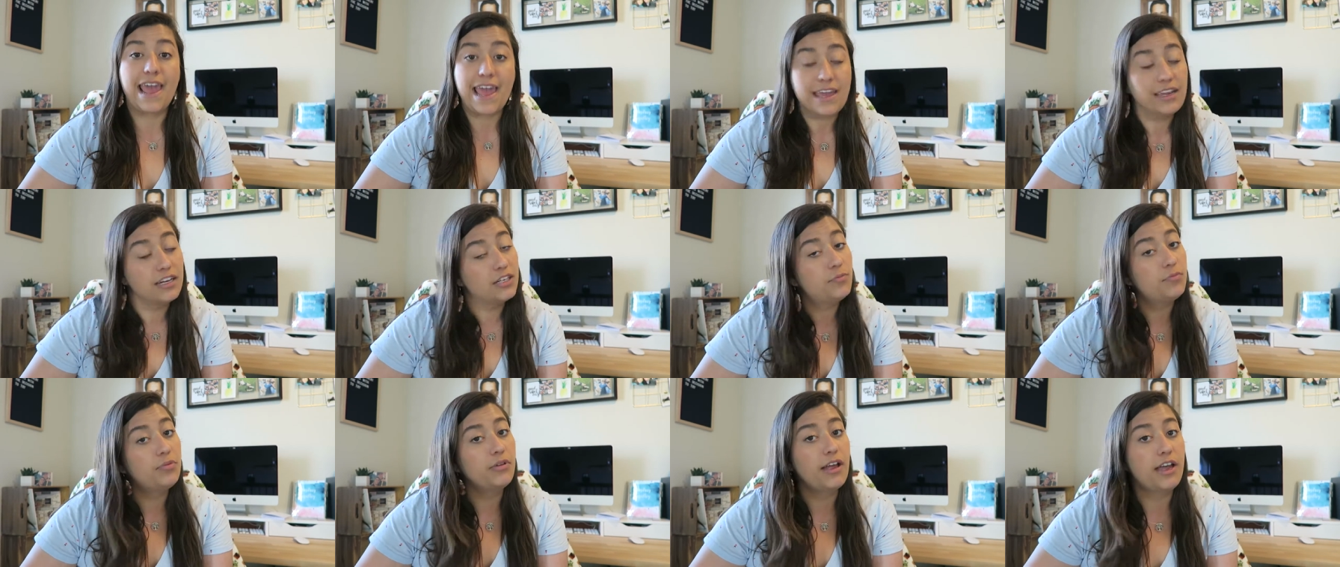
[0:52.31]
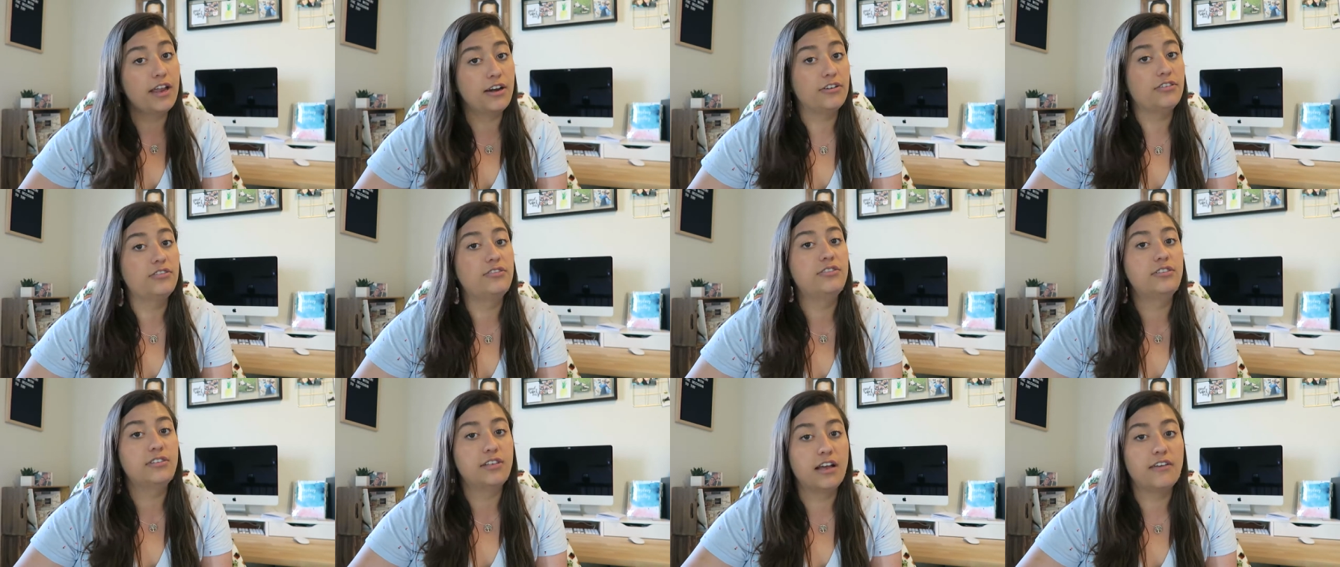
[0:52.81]
and planner
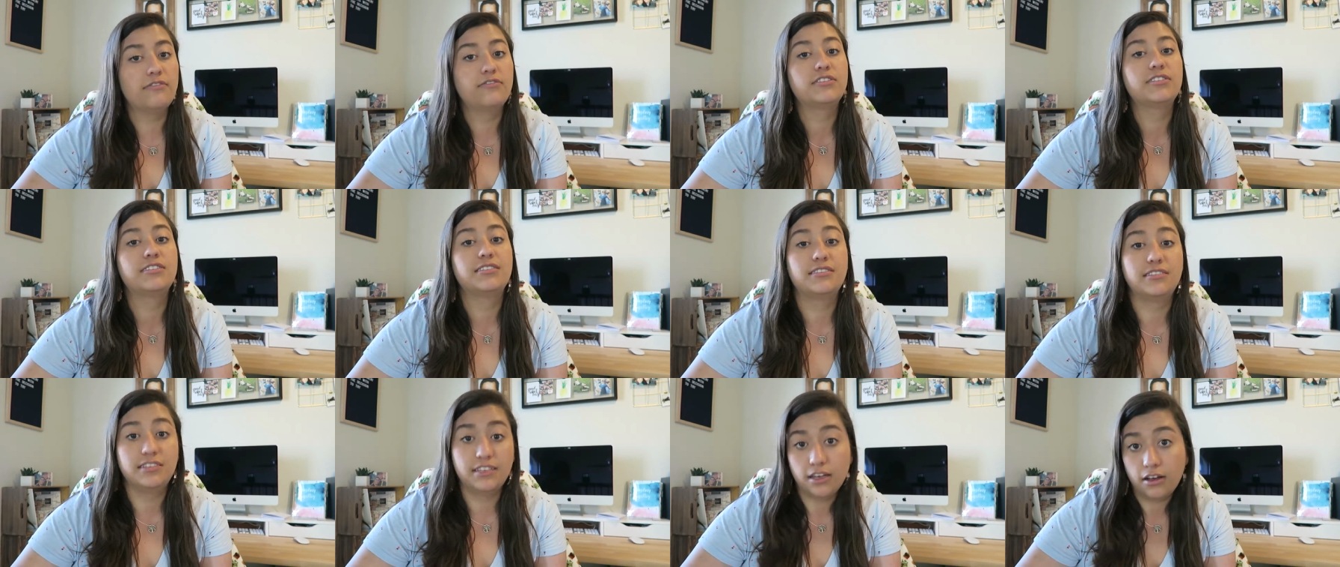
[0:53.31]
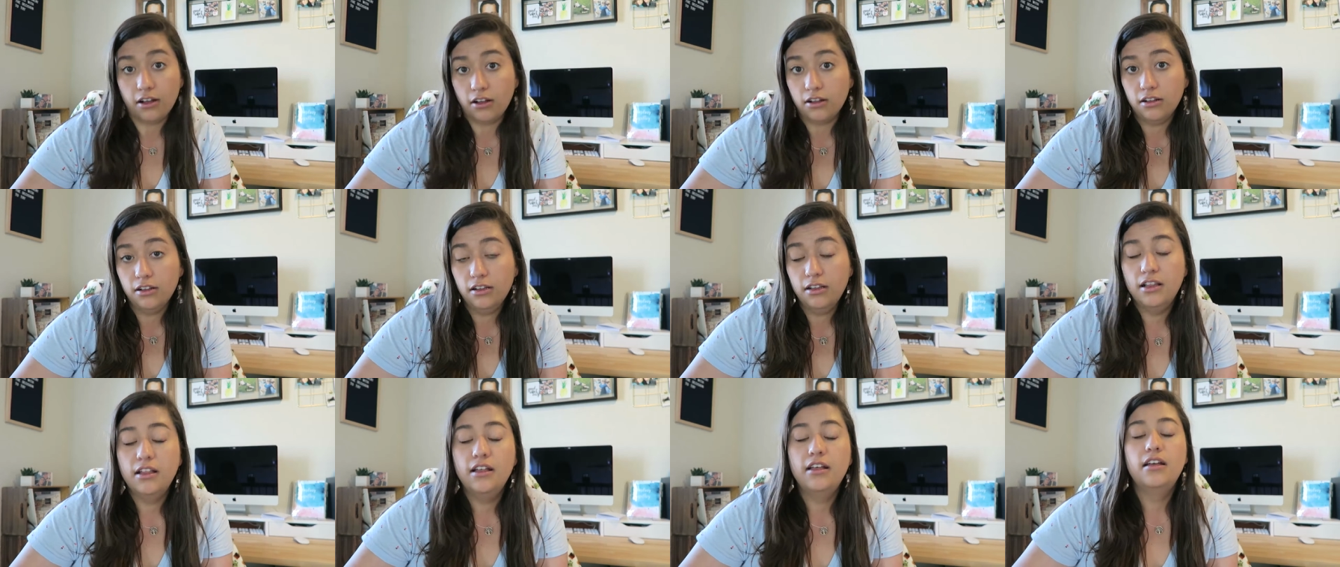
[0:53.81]
stuff
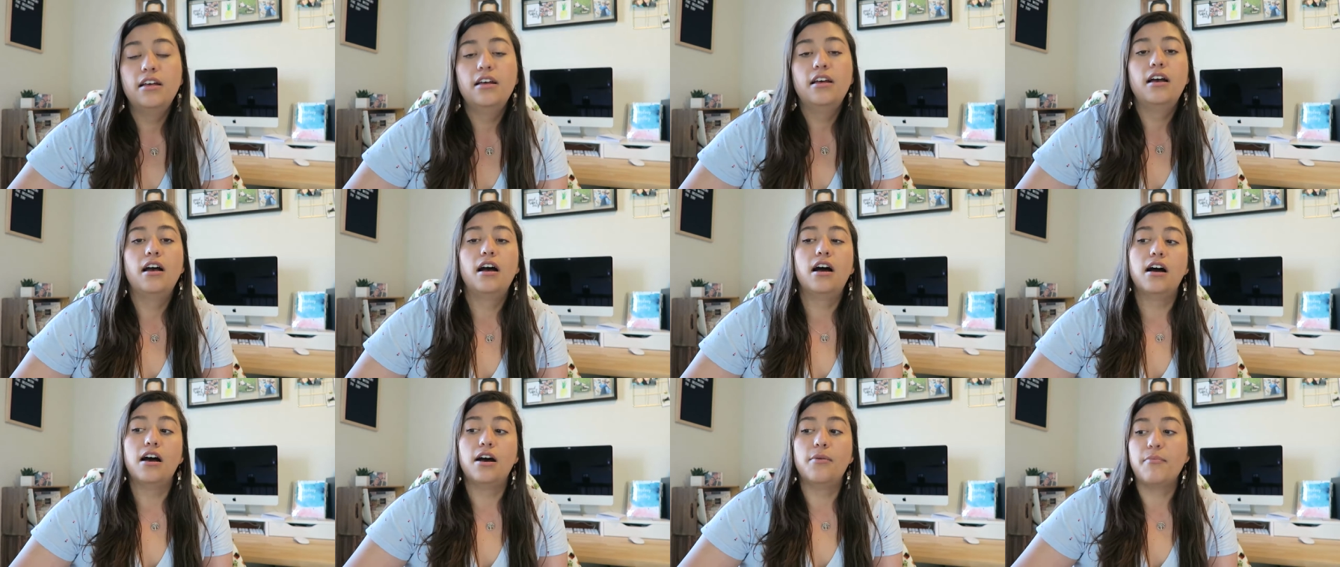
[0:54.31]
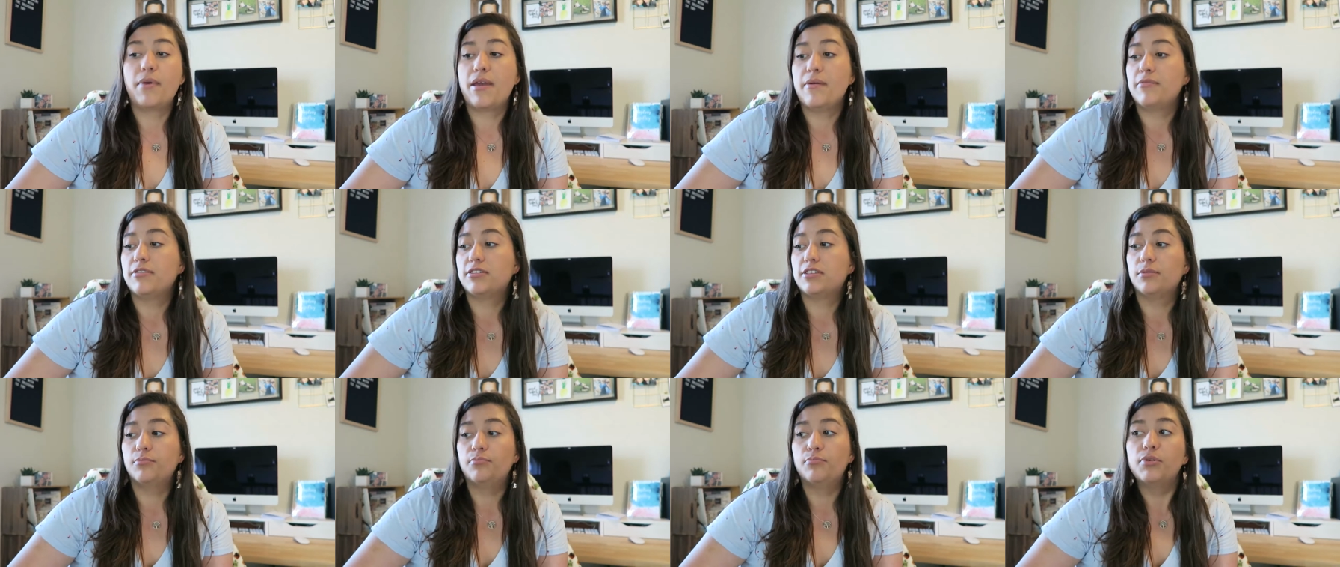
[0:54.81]
still. Um,
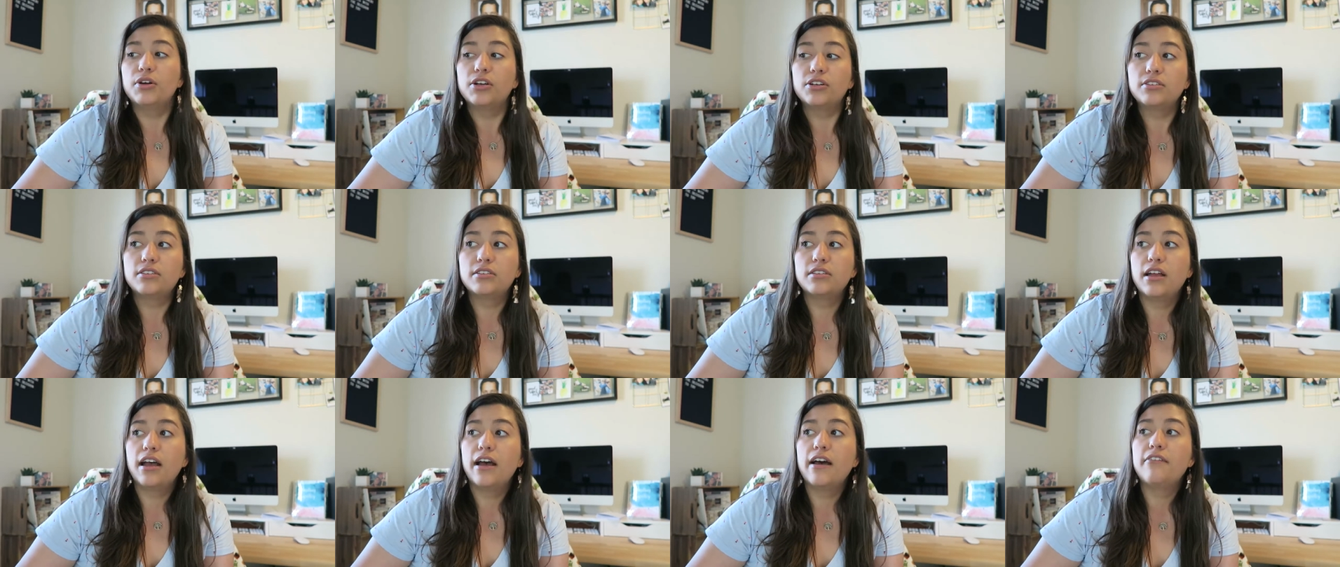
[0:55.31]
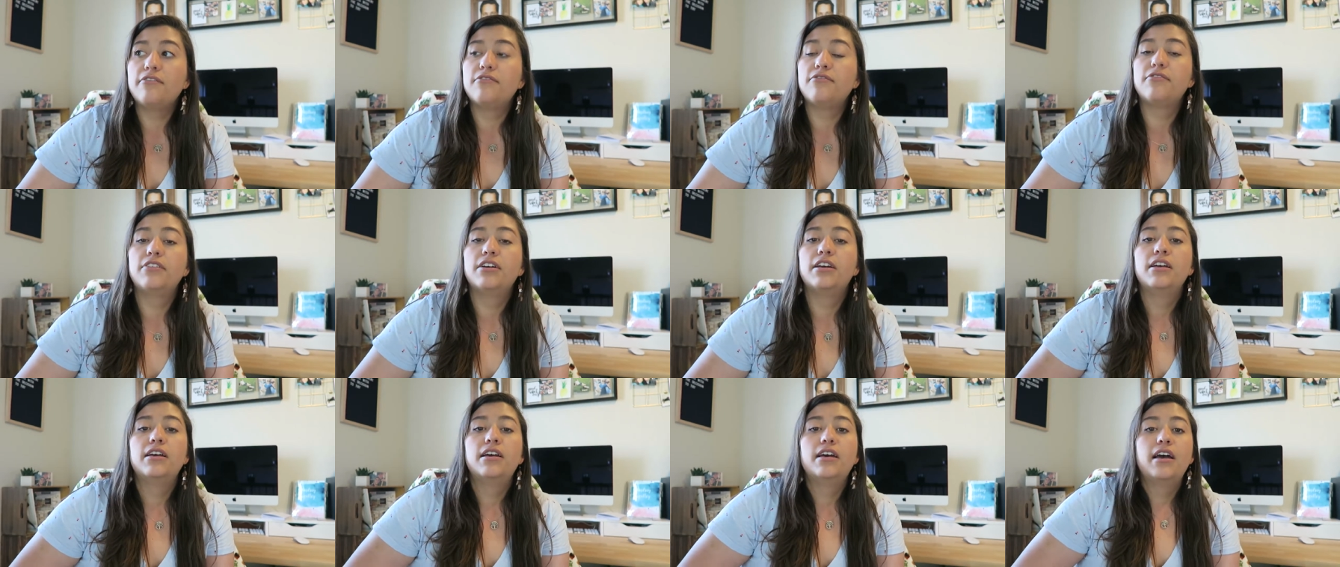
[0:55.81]
maybe some book stuff,